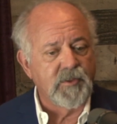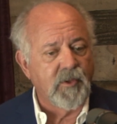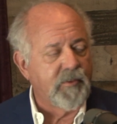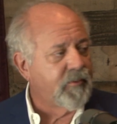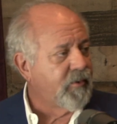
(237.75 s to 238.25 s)

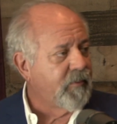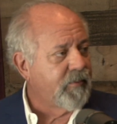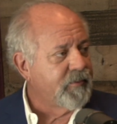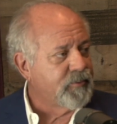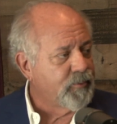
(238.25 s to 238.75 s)
we
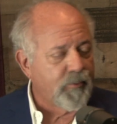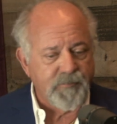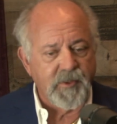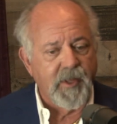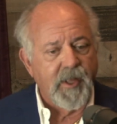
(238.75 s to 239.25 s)

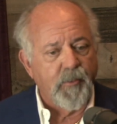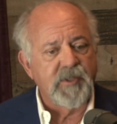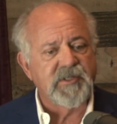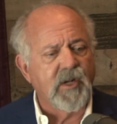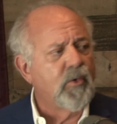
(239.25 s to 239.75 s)

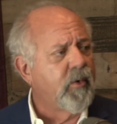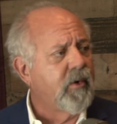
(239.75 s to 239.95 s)
decided to go on our